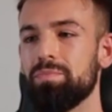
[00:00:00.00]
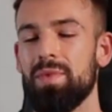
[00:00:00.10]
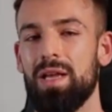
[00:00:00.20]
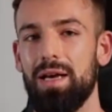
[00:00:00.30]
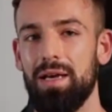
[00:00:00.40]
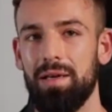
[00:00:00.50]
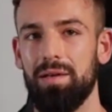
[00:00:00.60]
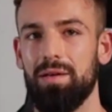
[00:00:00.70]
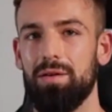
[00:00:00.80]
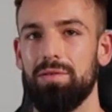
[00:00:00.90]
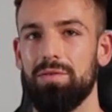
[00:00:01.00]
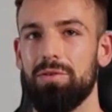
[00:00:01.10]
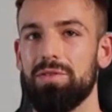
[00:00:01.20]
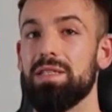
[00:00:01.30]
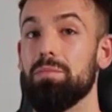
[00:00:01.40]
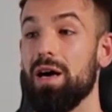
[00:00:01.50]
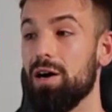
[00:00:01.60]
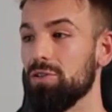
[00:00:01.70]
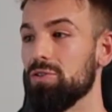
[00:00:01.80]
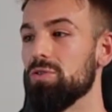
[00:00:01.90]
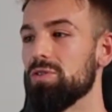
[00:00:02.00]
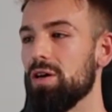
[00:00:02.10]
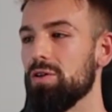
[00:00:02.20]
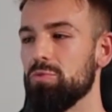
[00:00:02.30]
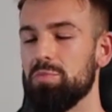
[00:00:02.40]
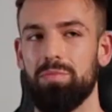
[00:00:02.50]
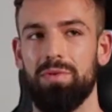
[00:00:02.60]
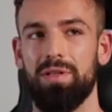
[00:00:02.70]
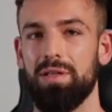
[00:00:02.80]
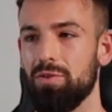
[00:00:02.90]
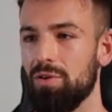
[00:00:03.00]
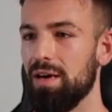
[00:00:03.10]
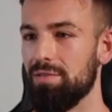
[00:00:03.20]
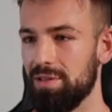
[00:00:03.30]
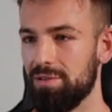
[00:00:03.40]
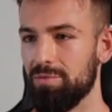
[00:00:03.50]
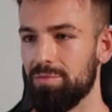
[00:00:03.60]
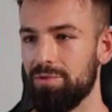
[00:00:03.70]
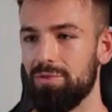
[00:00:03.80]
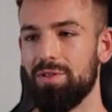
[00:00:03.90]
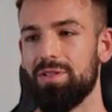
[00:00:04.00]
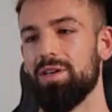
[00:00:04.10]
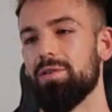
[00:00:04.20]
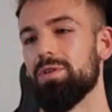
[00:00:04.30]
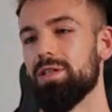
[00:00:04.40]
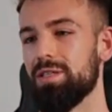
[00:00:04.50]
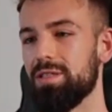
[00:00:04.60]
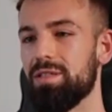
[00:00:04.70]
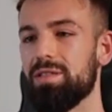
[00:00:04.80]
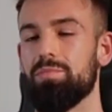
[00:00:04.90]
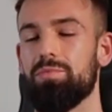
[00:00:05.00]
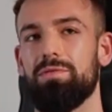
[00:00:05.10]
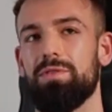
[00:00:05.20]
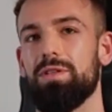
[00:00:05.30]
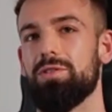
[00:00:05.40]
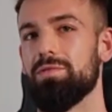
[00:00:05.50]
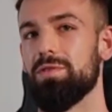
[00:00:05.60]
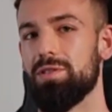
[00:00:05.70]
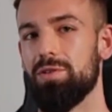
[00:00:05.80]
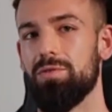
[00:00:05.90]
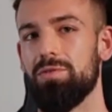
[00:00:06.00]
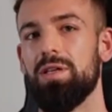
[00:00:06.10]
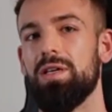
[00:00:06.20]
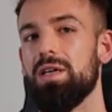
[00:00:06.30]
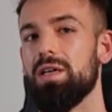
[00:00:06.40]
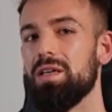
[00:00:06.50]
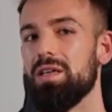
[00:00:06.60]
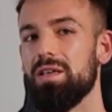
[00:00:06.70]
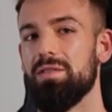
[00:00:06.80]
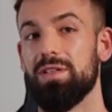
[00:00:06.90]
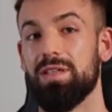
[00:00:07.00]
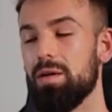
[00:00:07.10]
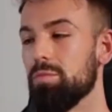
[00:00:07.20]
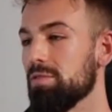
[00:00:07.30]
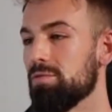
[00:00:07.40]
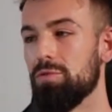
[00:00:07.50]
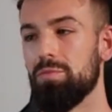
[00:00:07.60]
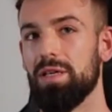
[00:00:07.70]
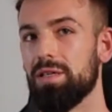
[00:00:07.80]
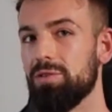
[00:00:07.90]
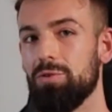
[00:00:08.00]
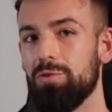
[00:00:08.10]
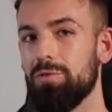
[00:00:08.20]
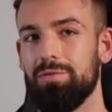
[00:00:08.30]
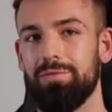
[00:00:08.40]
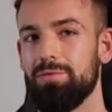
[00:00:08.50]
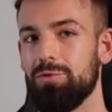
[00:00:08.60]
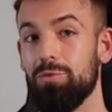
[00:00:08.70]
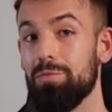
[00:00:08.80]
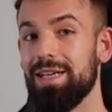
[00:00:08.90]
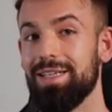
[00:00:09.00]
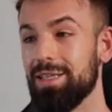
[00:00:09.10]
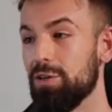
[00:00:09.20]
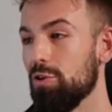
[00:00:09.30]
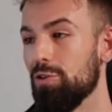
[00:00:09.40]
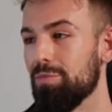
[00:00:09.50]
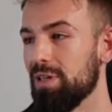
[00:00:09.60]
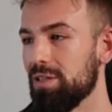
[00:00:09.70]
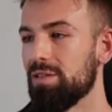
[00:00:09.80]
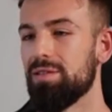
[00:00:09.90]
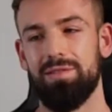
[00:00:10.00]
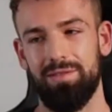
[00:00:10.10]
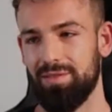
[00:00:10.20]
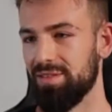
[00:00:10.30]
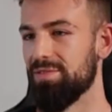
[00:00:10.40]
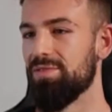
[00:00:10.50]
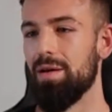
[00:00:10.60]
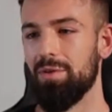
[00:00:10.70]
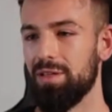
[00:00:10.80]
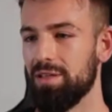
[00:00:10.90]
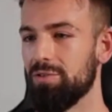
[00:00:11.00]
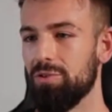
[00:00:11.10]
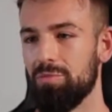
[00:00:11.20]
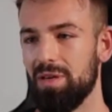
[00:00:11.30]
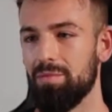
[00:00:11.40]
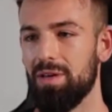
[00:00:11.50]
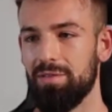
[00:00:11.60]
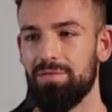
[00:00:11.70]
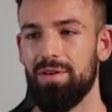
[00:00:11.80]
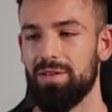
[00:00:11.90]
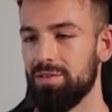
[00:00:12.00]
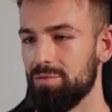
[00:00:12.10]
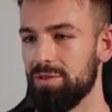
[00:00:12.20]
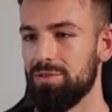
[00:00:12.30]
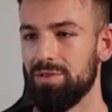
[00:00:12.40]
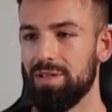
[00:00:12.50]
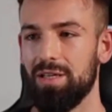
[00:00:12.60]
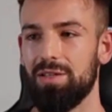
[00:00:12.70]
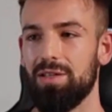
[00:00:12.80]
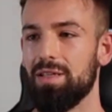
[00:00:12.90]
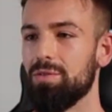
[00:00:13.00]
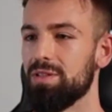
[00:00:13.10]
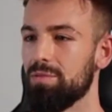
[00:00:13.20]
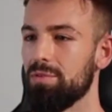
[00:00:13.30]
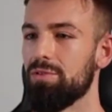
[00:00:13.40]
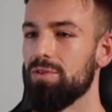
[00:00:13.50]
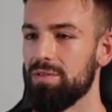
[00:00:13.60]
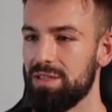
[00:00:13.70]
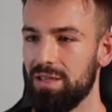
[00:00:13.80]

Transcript: Uh, Obviously, my heart goes out to people that don't have that opportunity. I realize it's a privilege of its own, even coming from like no money at all, but the family, my mother, father, they were together, and I was able to have a safe